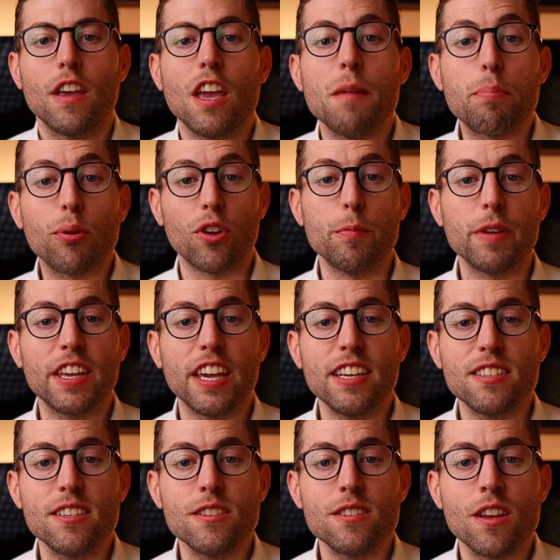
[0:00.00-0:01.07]
Employment
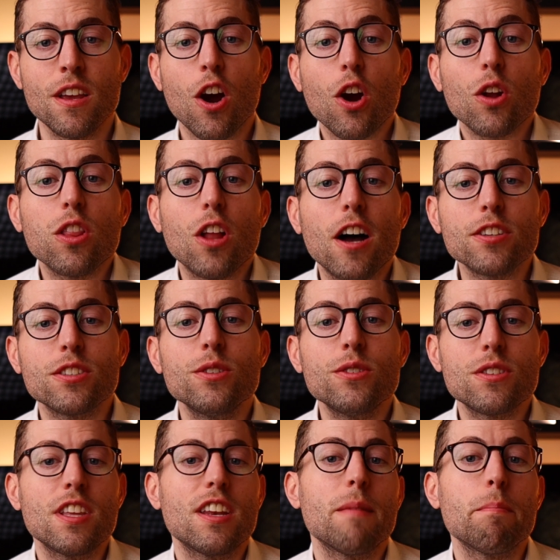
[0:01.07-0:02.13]
cases are lawsuits
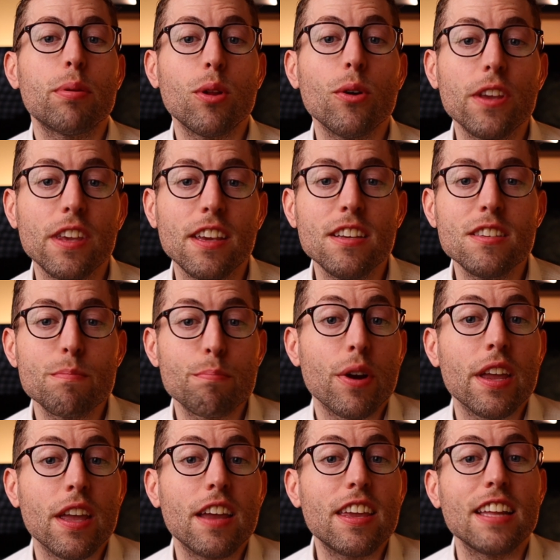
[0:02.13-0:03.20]
that employees
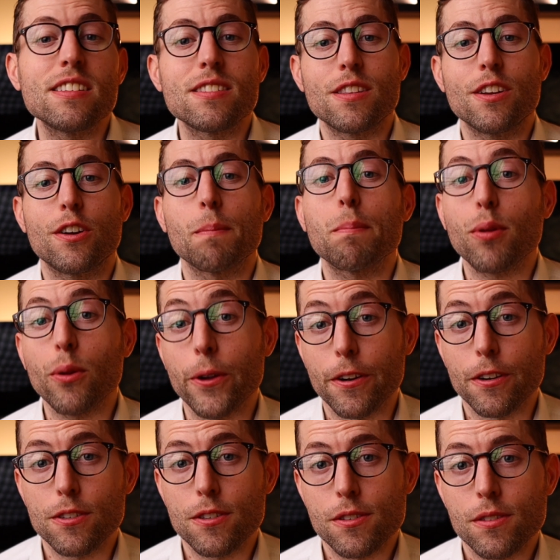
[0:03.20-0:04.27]
bring against their
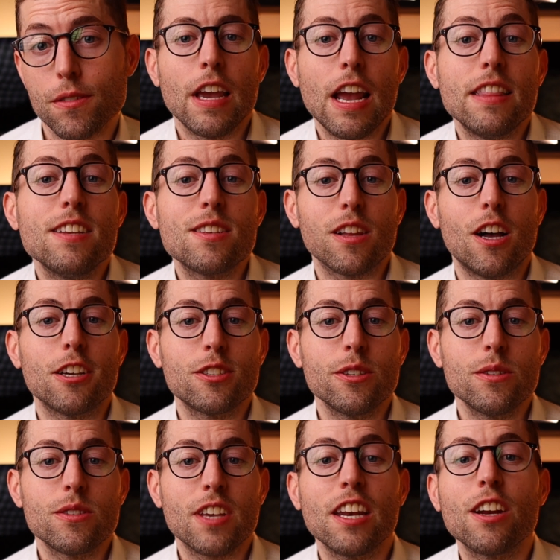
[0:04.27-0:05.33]
employers. And these
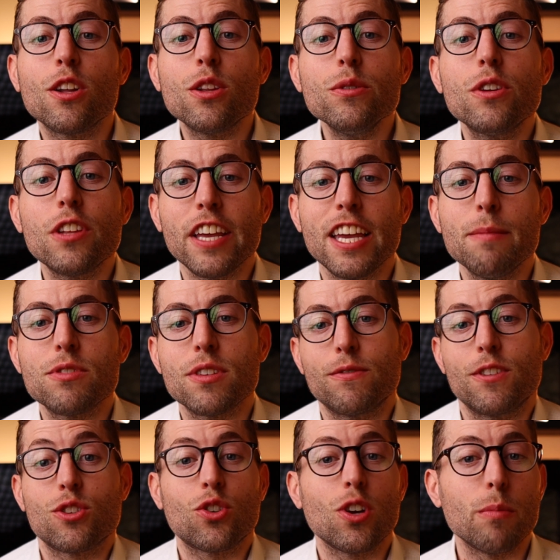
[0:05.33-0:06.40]
lawsuits can include claims of
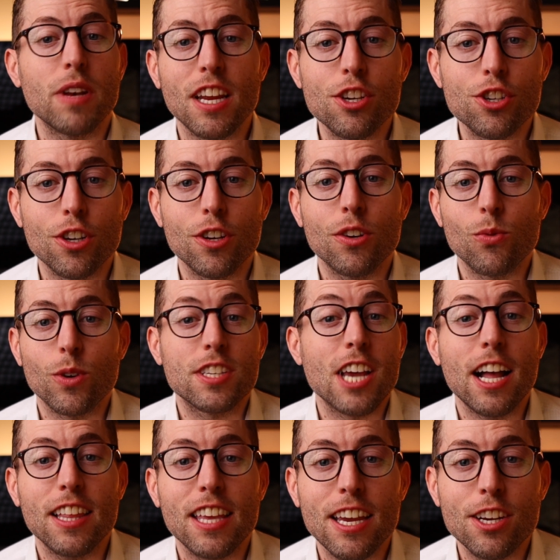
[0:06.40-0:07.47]
discrimination,
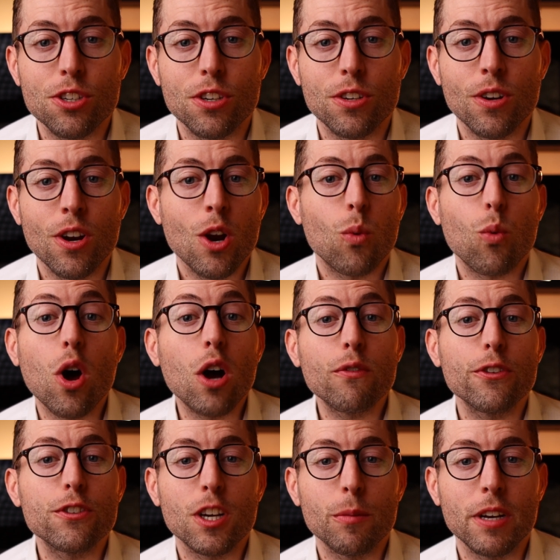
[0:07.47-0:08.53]
retaliation,
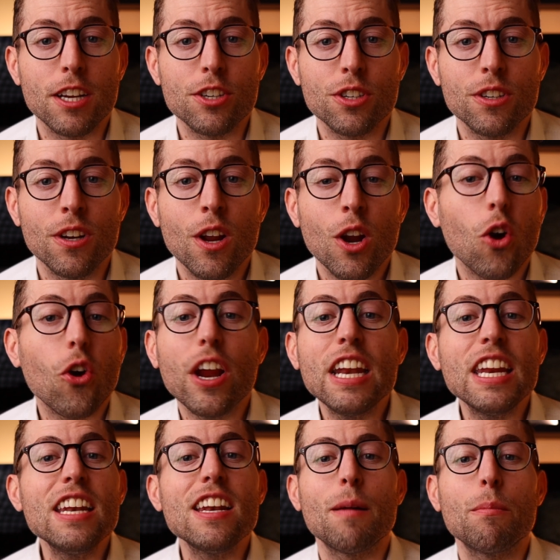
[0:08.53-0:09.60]
wrongful termination, or
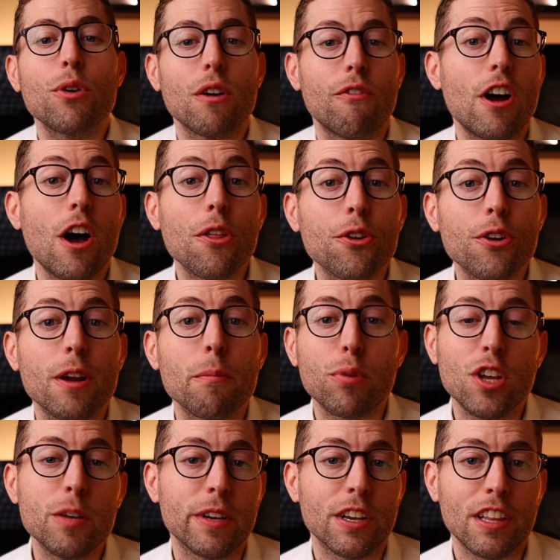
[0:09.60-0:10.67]
any number of other
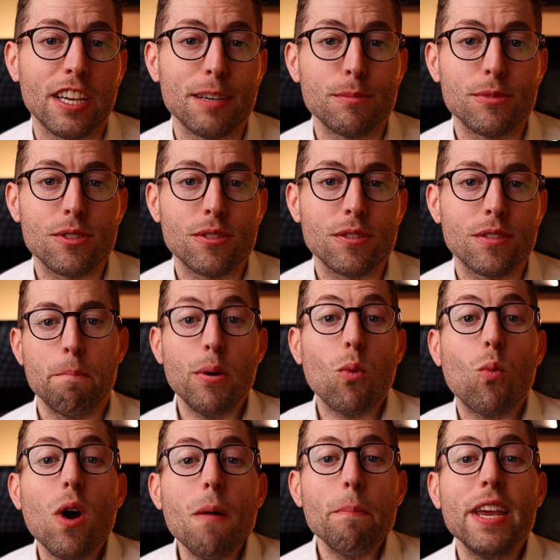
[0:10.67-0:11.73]
employment claims. But
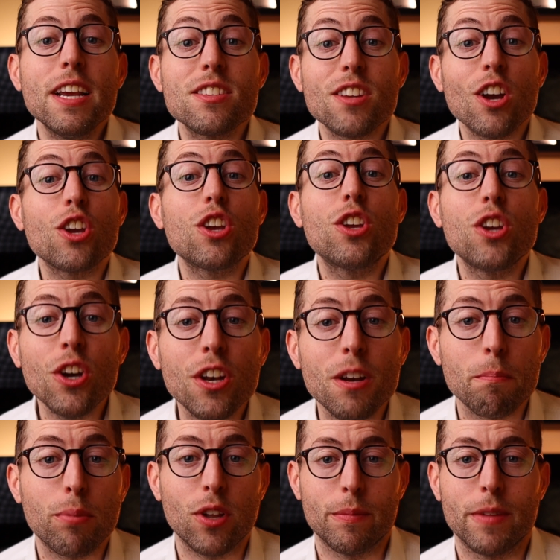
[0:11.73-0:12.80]
what makes a good
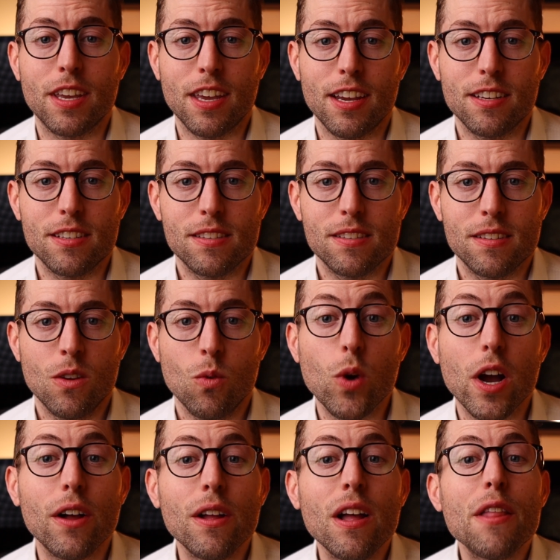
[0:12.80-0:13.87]
employment case?
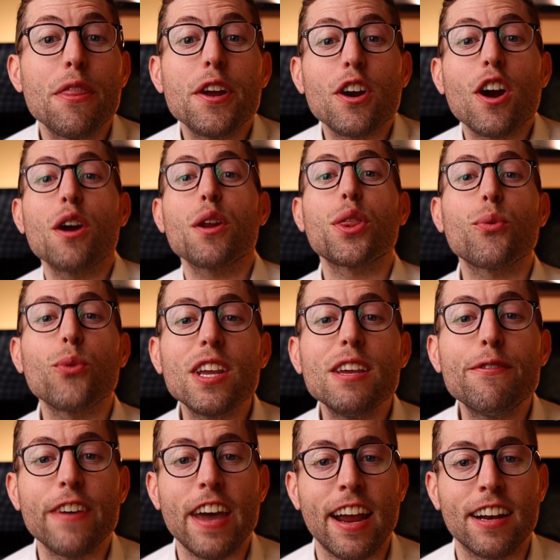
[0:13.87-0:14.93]
Well, there are 3
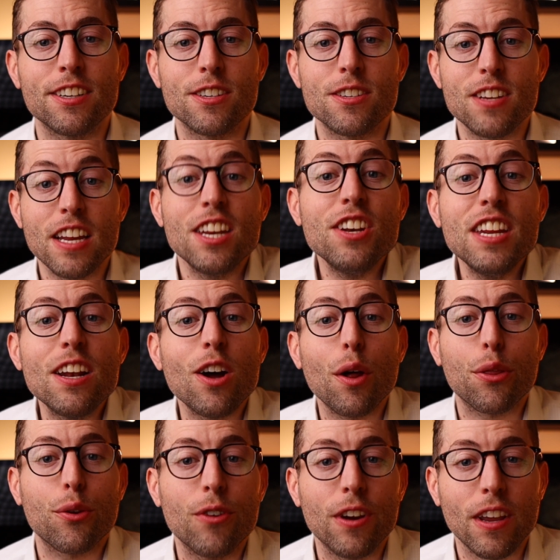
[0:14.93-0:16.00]
factors, and you need all
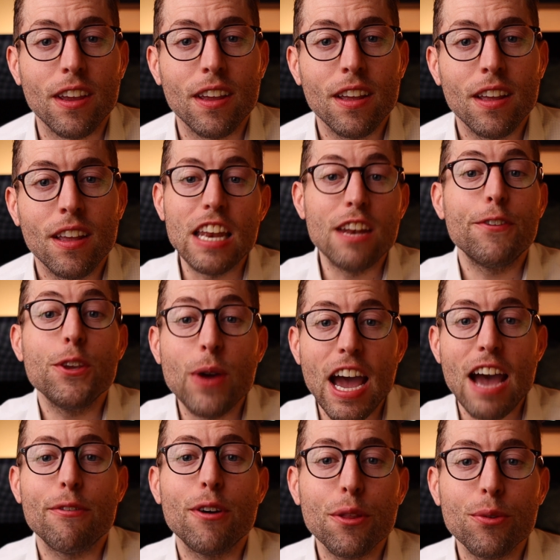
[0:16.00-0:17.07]
3. And if you
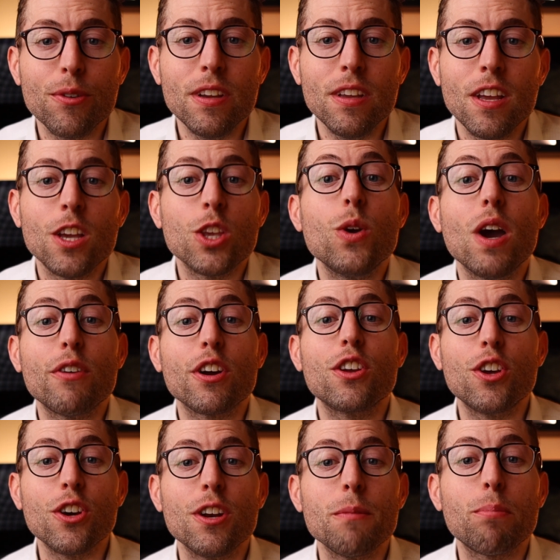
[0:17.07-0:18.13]
have all 3, you have a
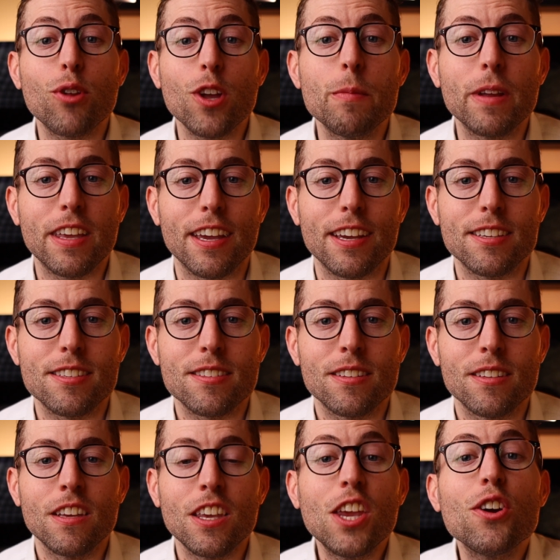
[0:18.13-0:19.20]
good employment case.
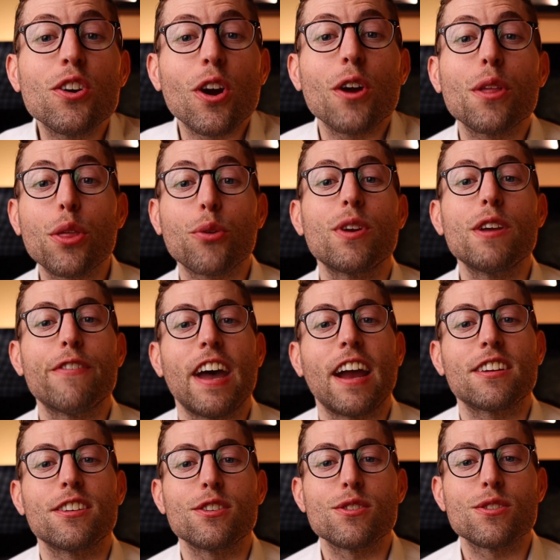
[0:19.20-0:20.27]
Here are the 3
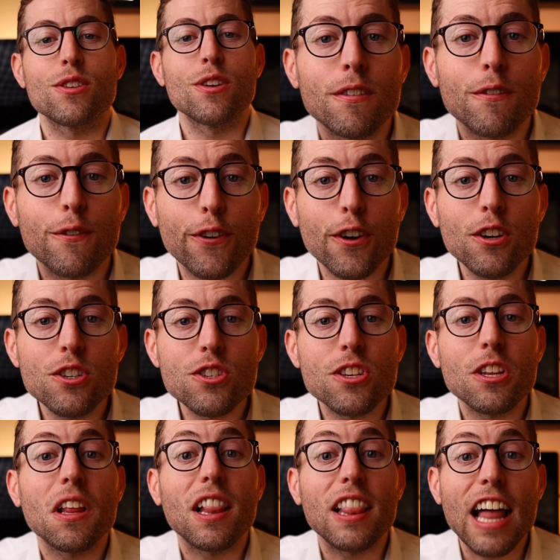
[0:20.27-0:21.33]
factors.
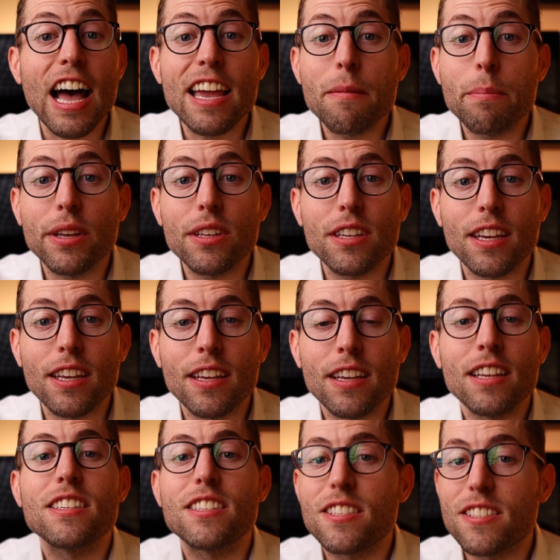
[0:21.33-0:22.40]
First, liability.
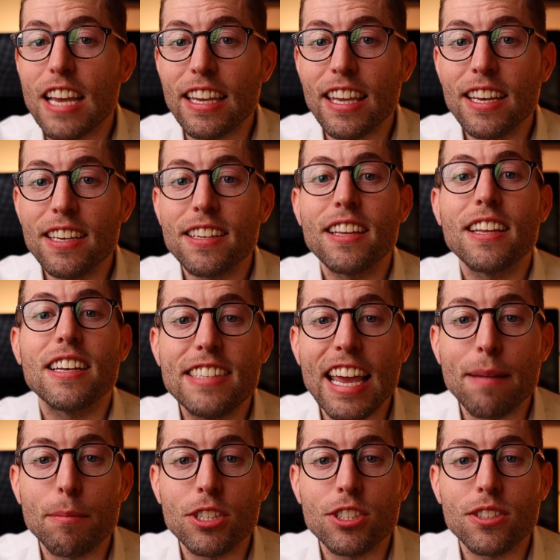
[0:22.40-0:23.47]
Second,
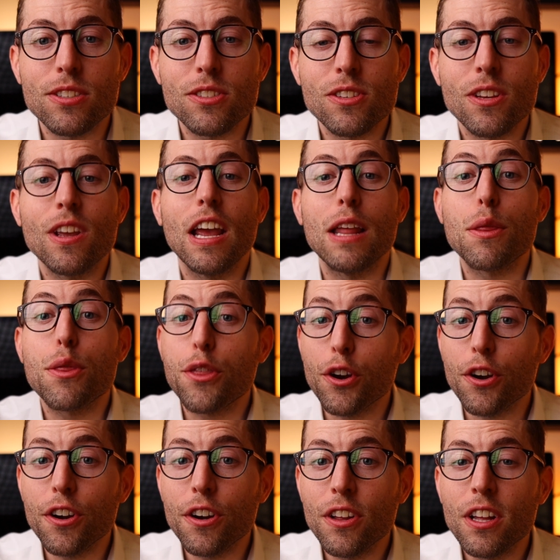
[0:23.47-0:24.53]
damages. And
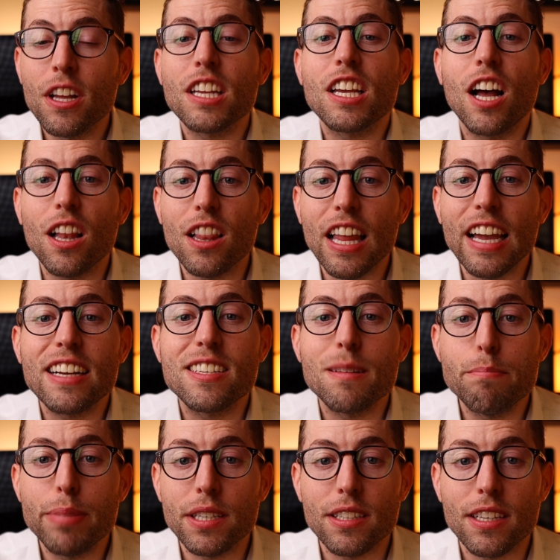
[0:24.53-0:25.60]
third,
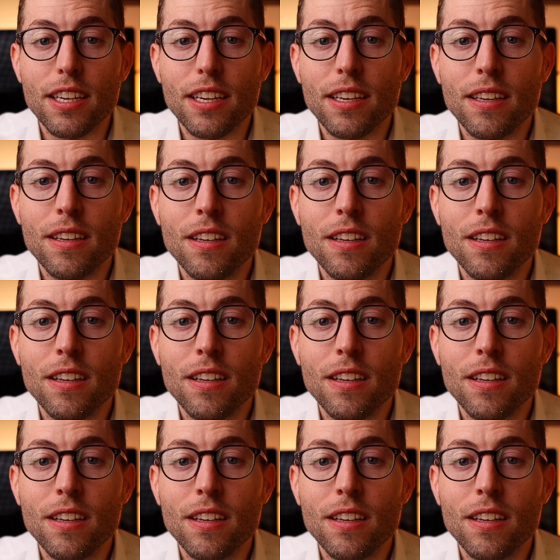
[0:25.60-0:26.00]
collectibility.